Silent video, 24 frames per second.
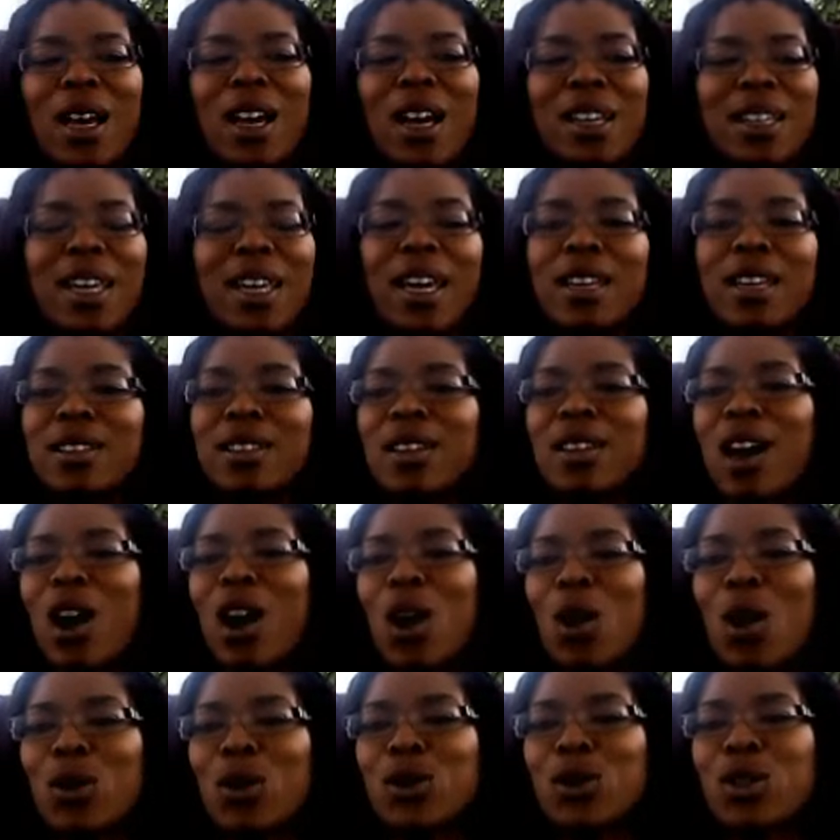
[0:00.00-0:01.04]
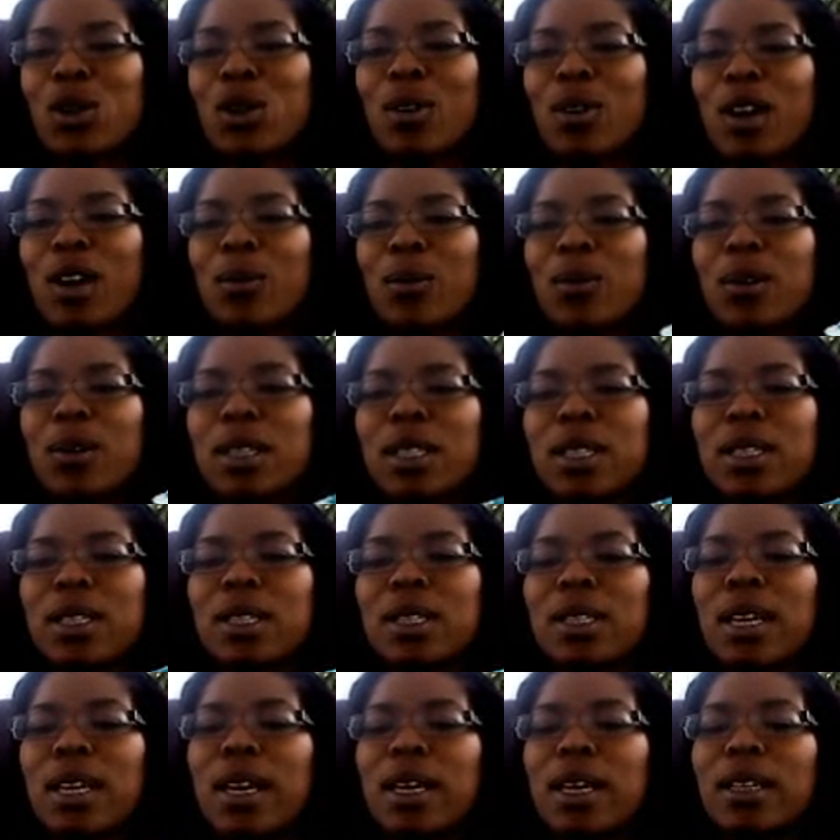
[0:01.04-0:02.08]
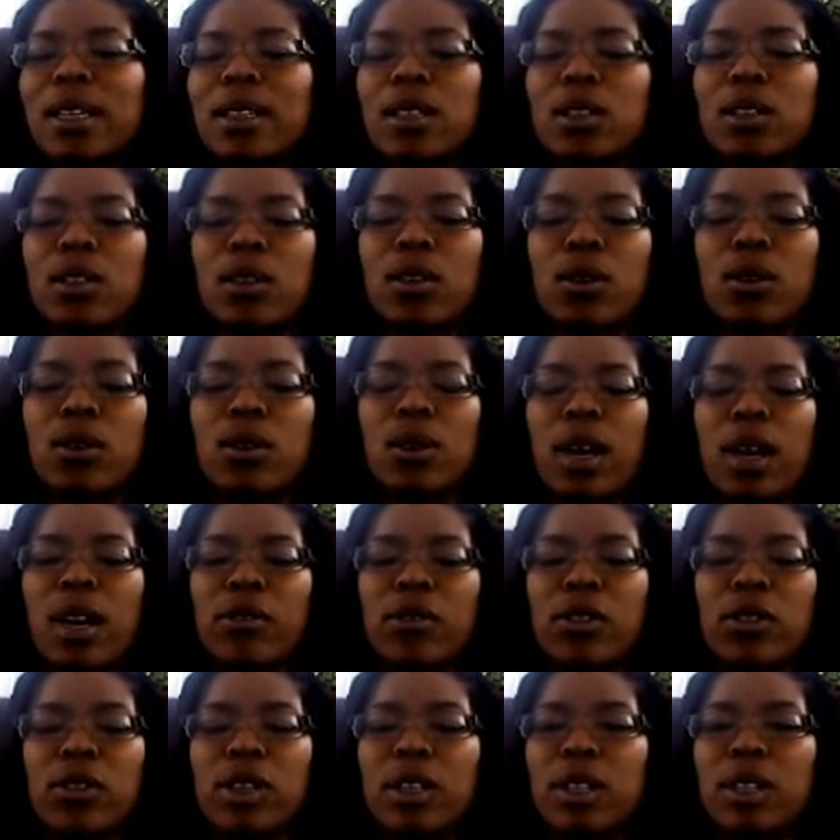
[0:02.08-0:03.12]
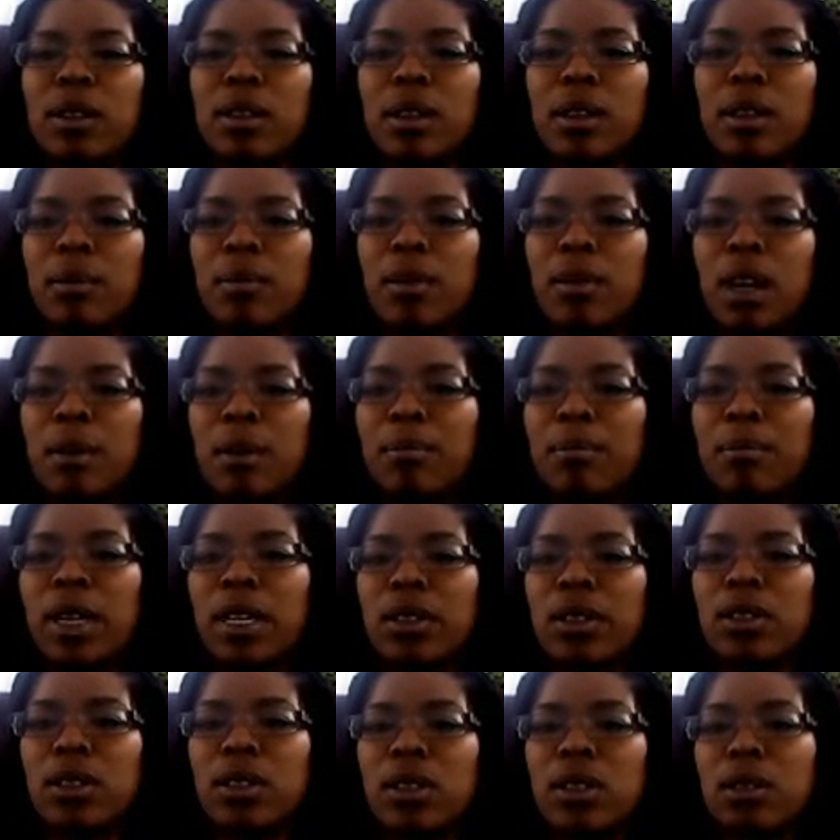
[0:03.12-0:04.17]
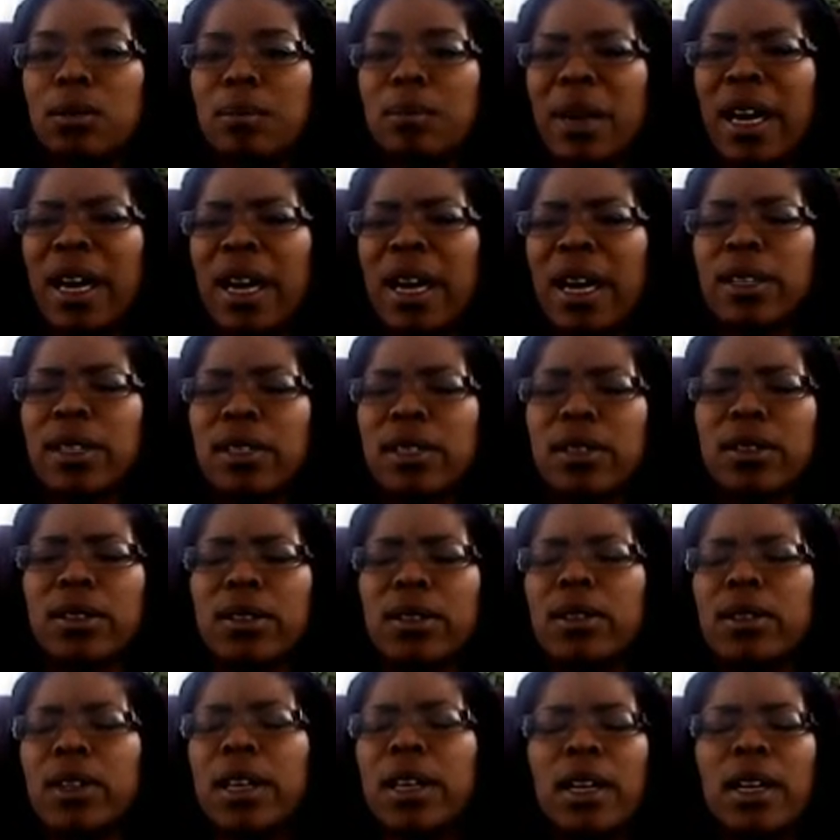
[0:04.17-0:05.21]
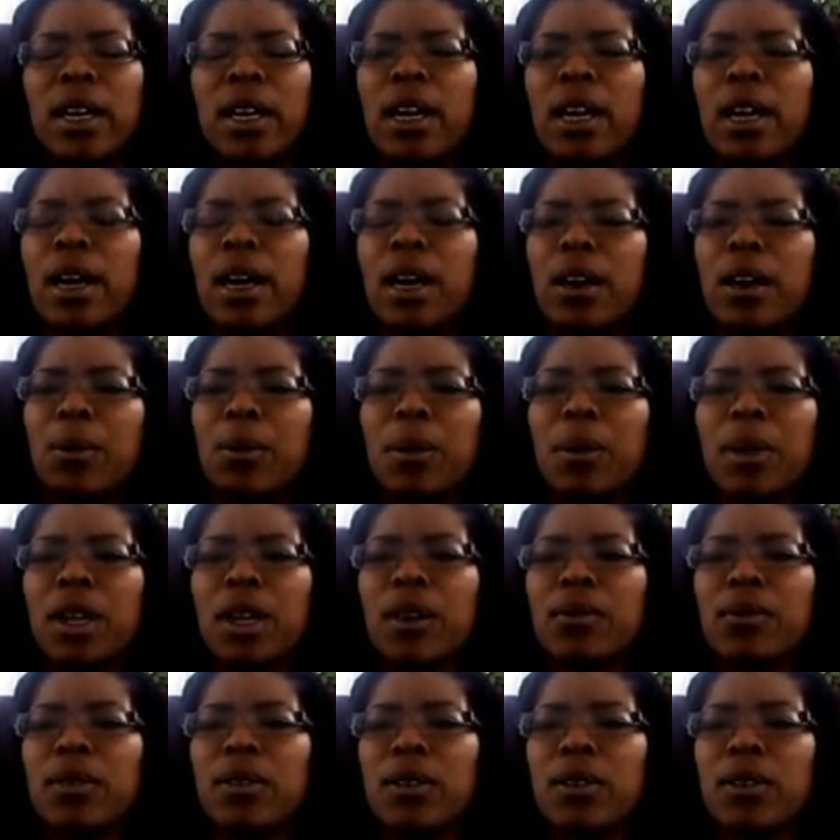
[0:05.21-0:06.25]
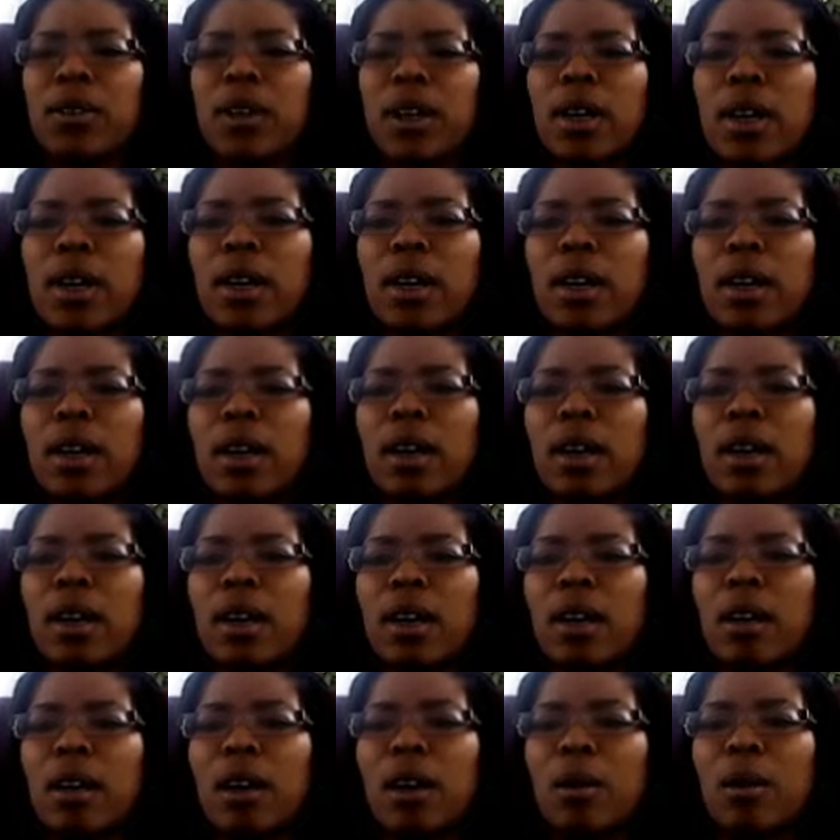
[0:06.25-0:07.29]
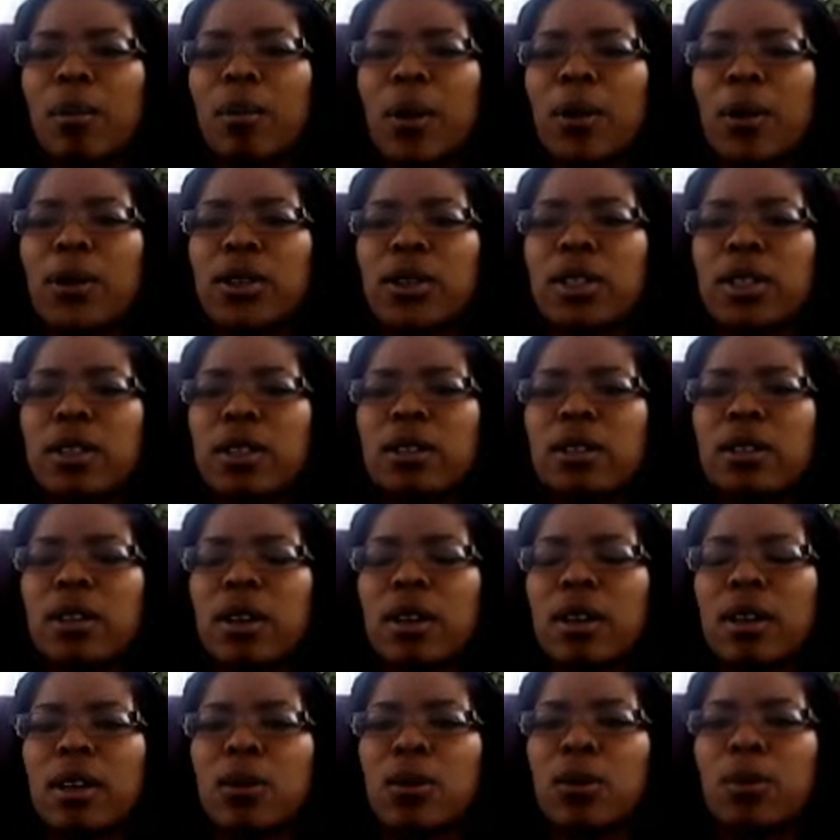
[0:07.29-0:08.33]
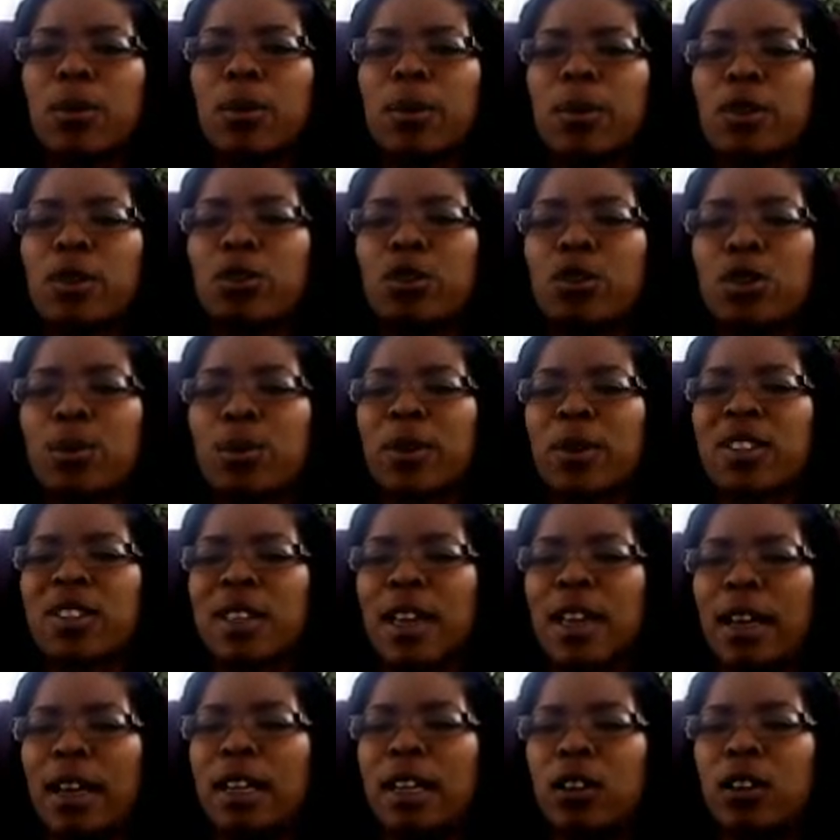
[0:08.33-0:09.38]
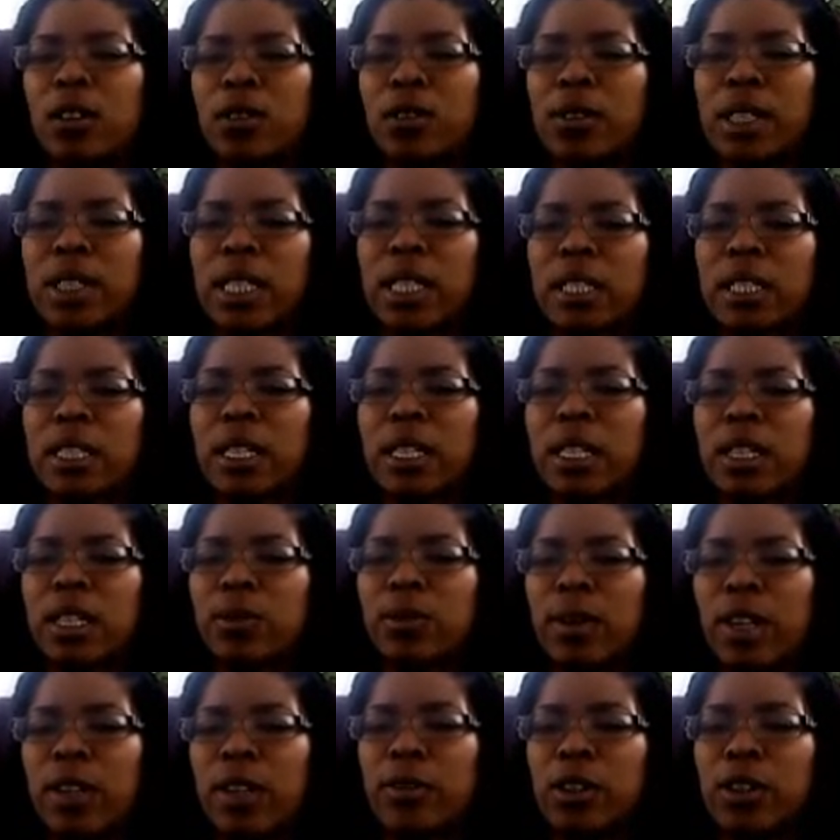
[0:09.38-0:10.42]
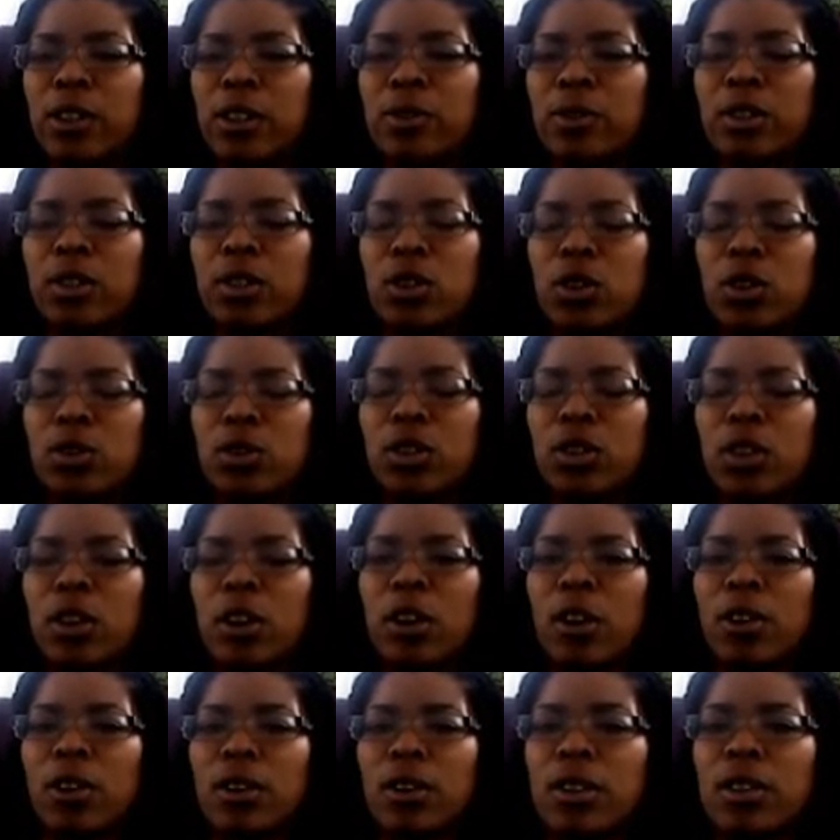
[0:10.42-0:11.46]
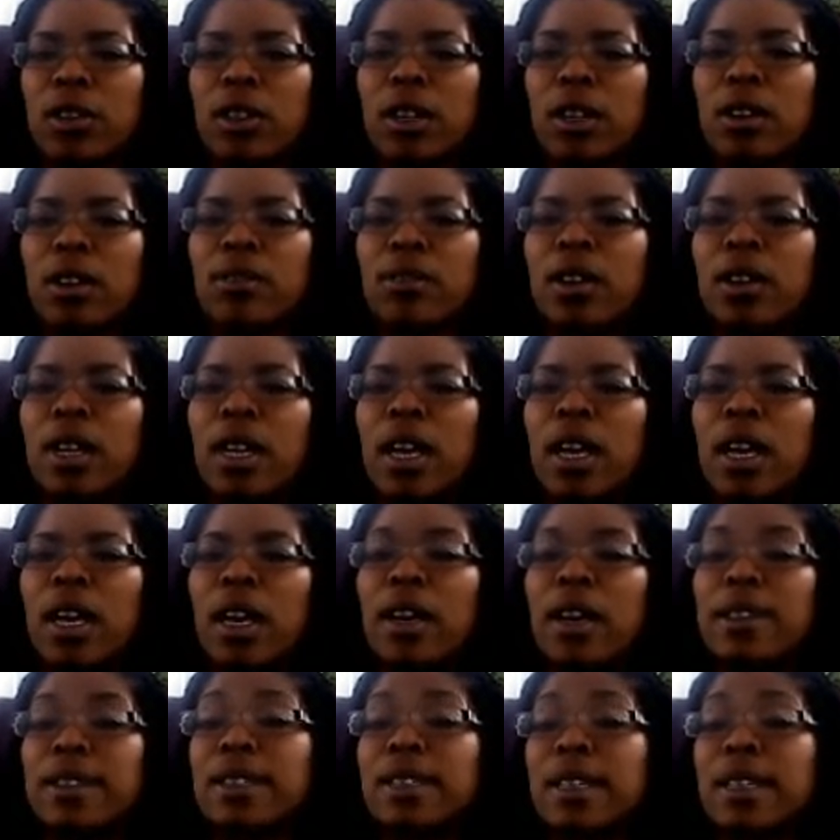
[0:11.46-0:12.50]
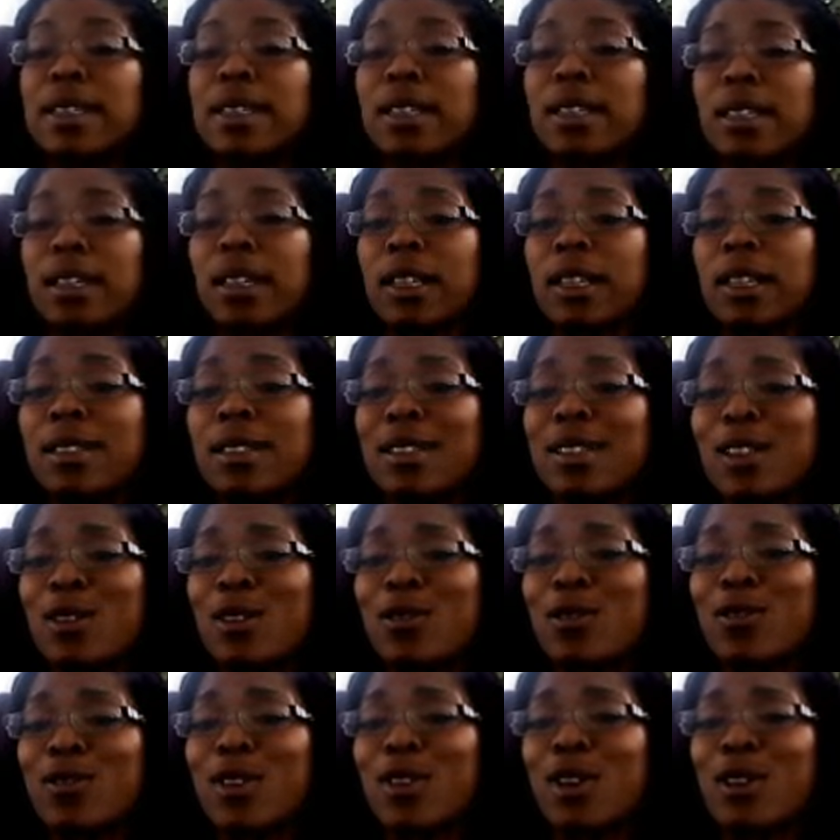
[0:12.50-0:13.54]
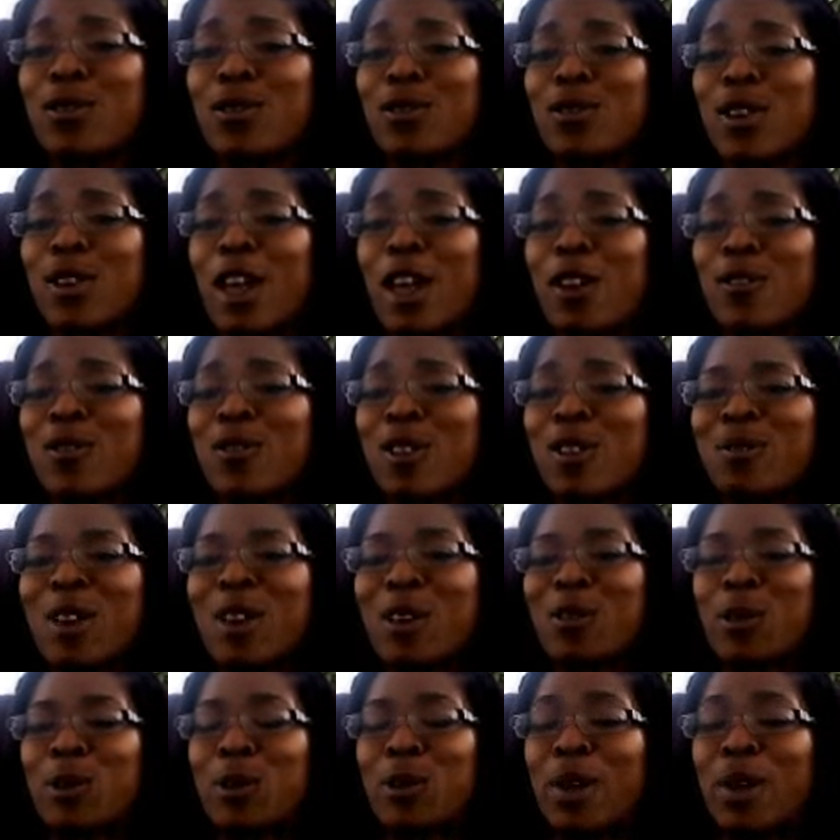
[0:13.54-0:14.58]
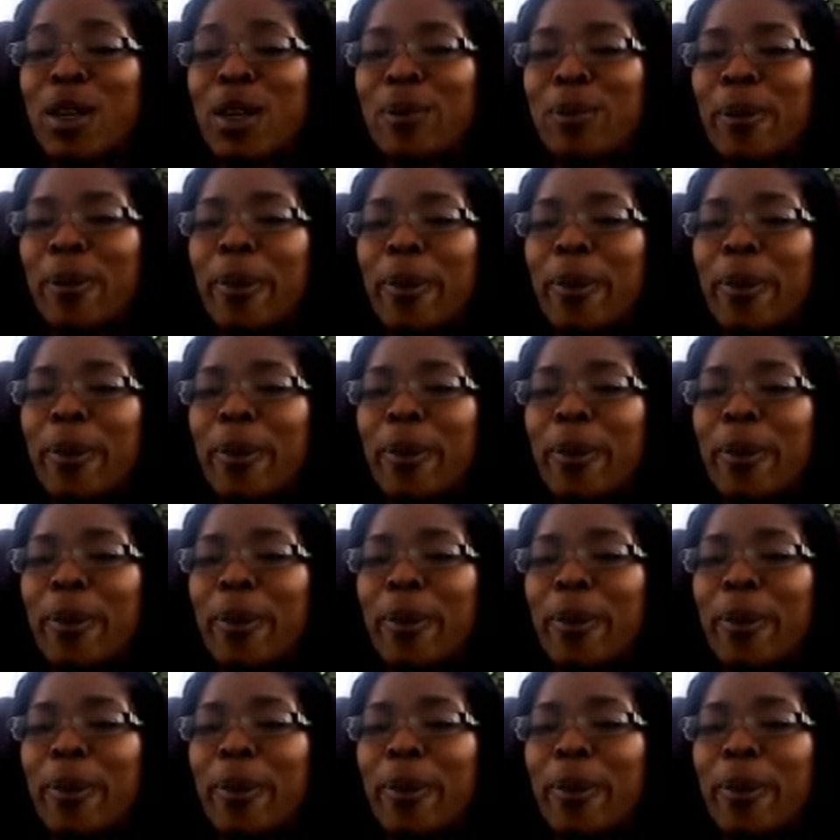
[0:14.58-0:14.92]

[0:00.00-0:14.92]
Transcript: Again, also, I want to thank, every minister, pastor, whatever, a person who's presiding over anything, whatever you choose to call yourself, is the least of everyone,